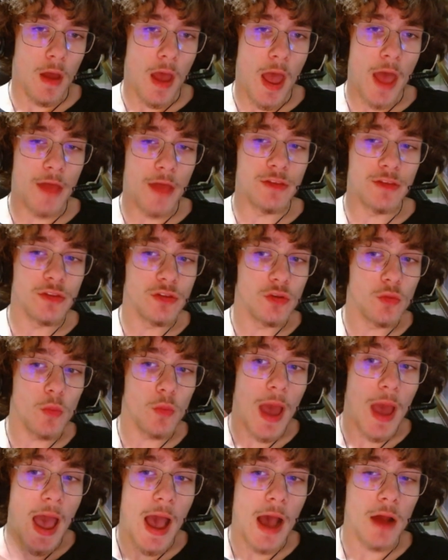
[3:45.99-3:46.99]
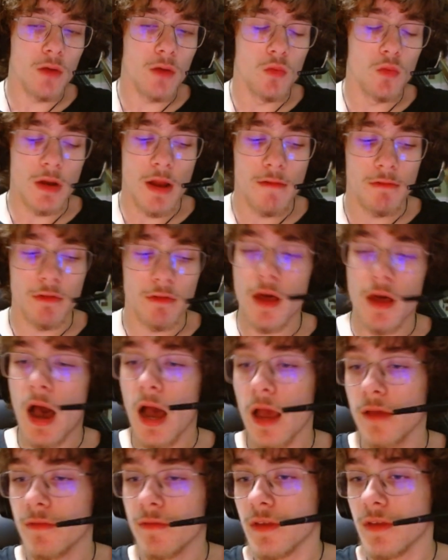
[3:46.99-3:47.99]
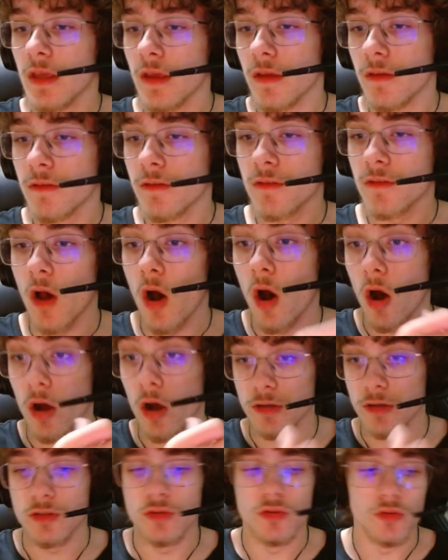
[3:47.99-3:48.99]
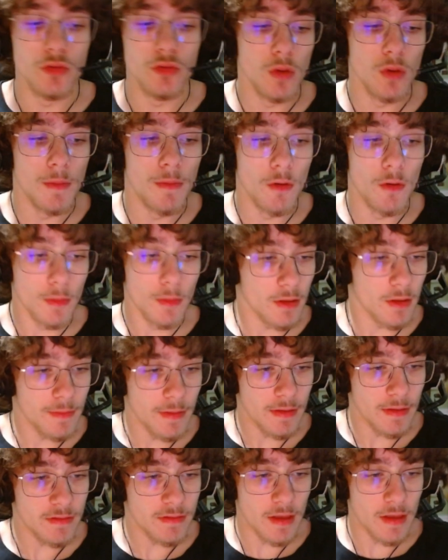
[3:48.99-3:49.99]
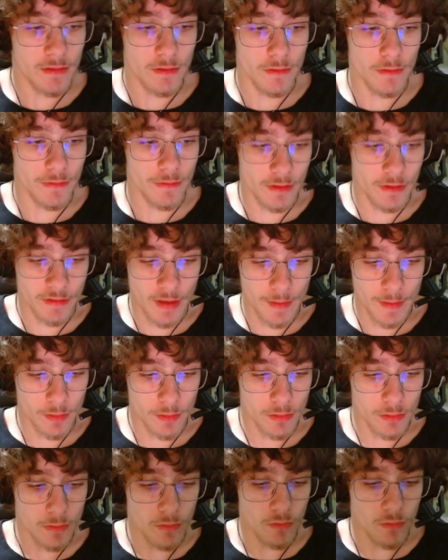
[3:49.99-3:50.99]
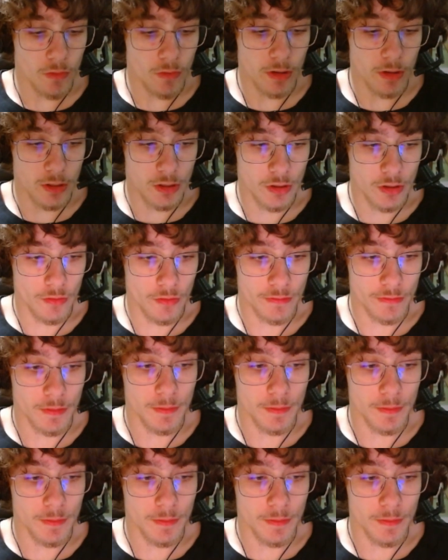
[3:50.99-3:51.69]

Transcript: and you add whatever the IV is onto a Pokemon's base stat. So, for example, we're going to use